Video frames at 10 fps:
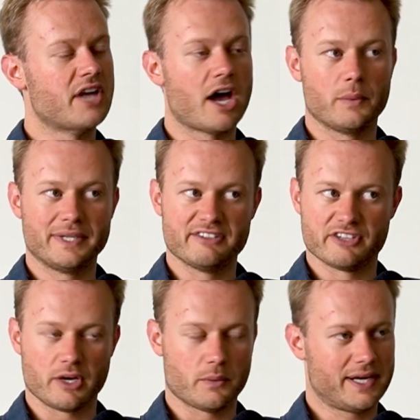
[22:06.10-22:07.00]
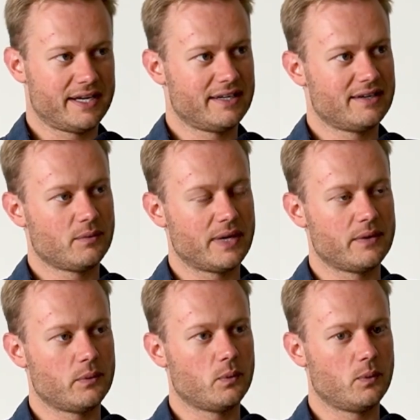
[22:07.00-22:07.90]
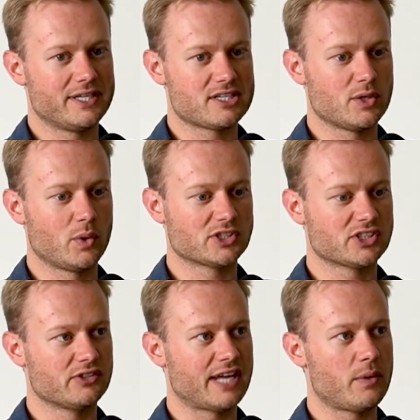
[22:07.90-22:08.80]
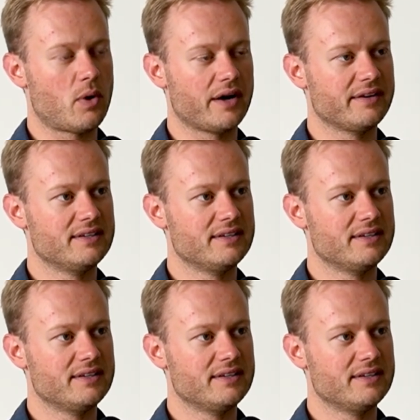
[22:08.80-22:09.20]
No, we didn't do it. We just launched on day one.